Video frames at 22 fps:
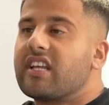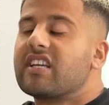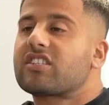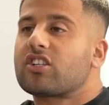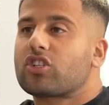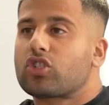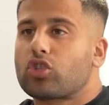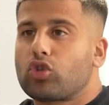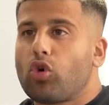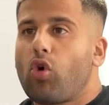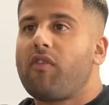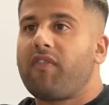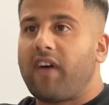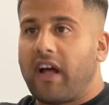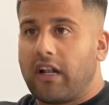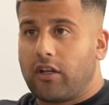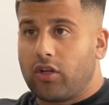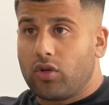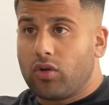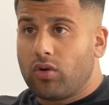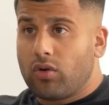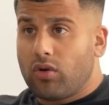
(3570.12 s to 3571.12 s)
is it store
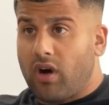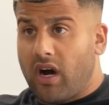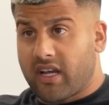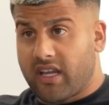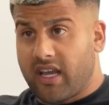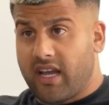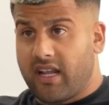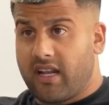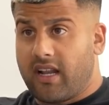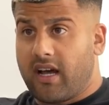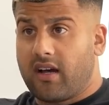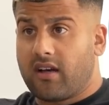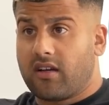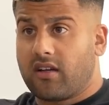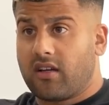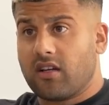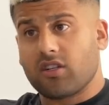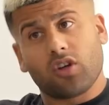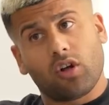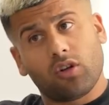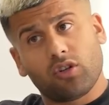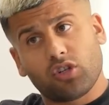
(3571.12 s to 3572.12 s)
value? I get that.
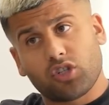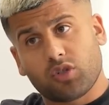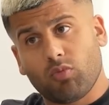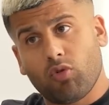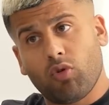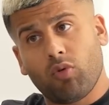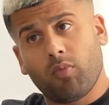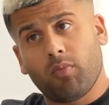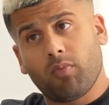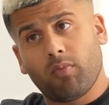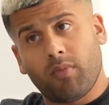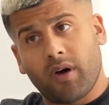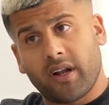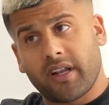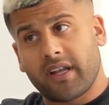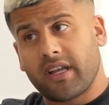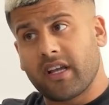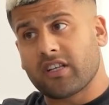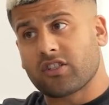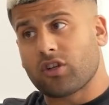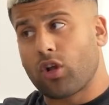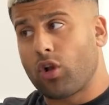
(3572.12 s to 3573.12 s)
It's only small
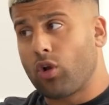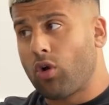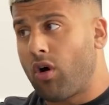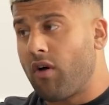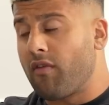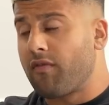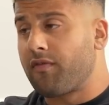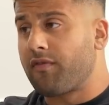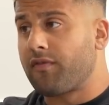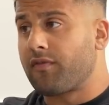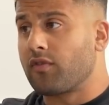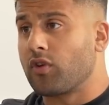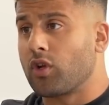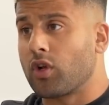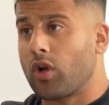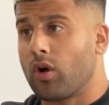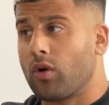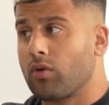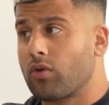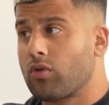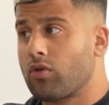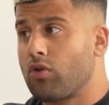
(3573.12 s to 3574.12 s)
money. There's a lot
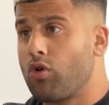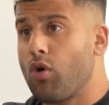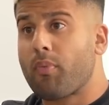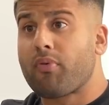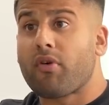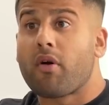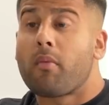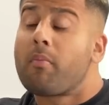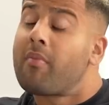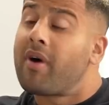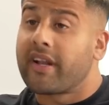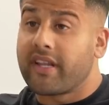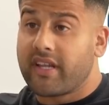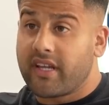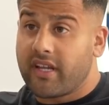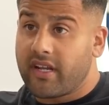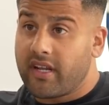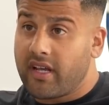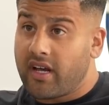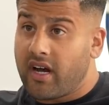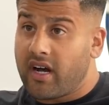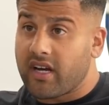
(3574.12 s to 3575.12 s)
of, corporate money
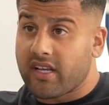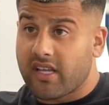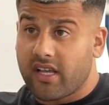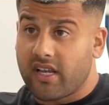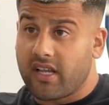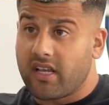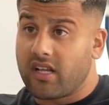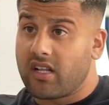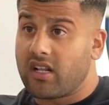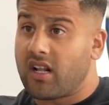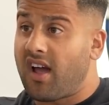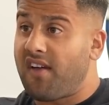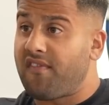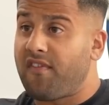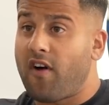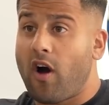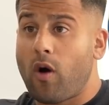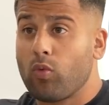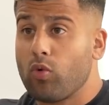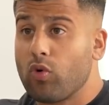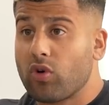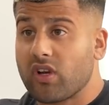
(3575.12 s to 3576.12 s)
in it. I get it. Like, if
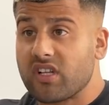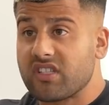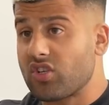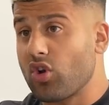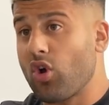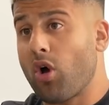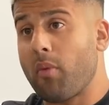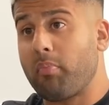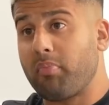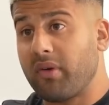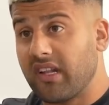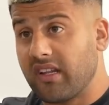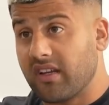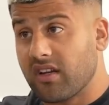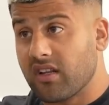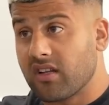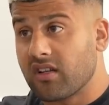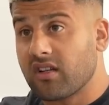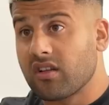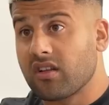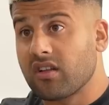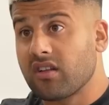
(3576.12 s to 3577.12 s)
I walk into $1
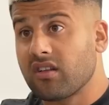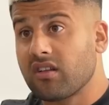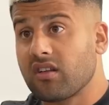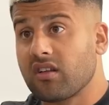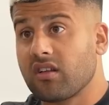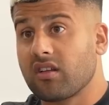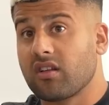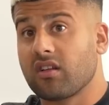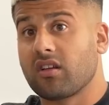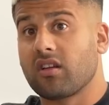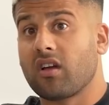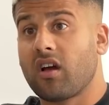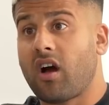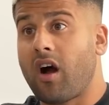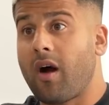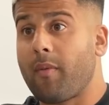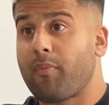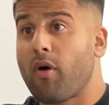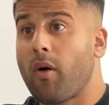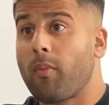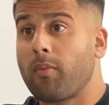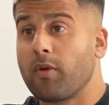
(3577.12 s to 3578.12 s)
billion, I
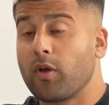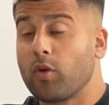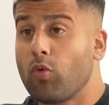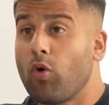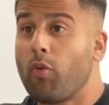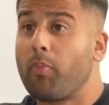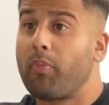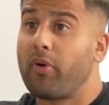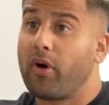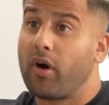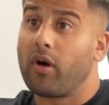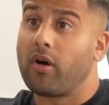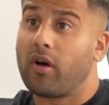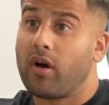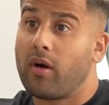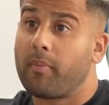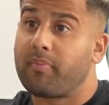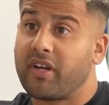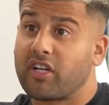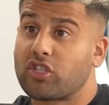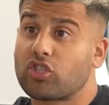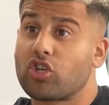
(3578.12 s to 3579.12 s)
probably will put a
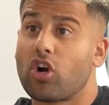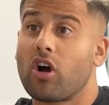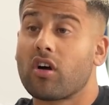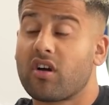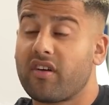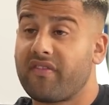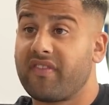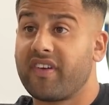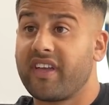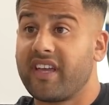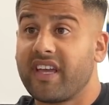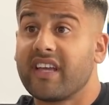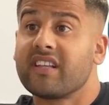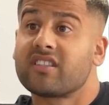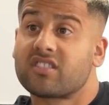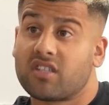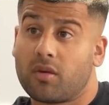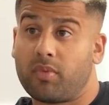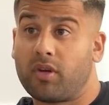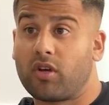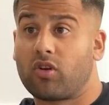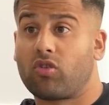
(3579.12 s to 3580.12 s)
big chunk of it
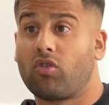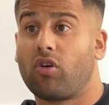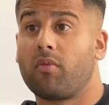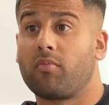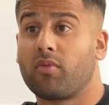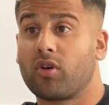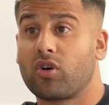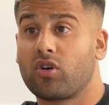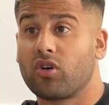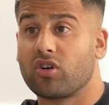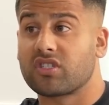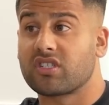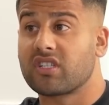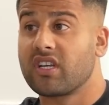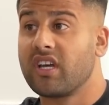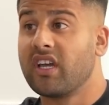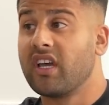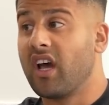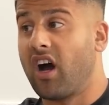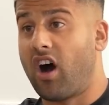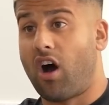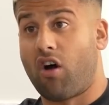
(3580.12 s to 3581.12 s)
into Bitcoin because
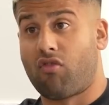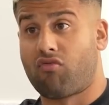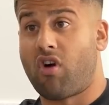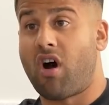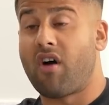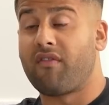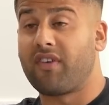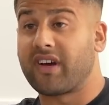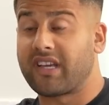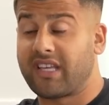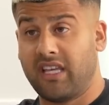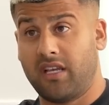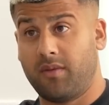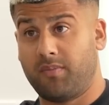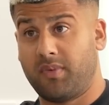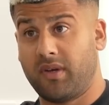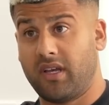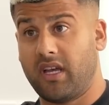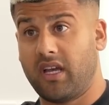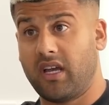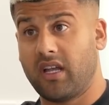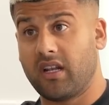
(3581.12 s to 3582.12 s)
I'd rather keep
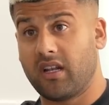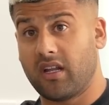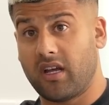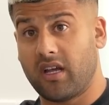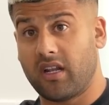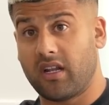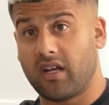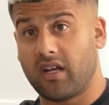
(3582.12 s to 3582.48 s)
it in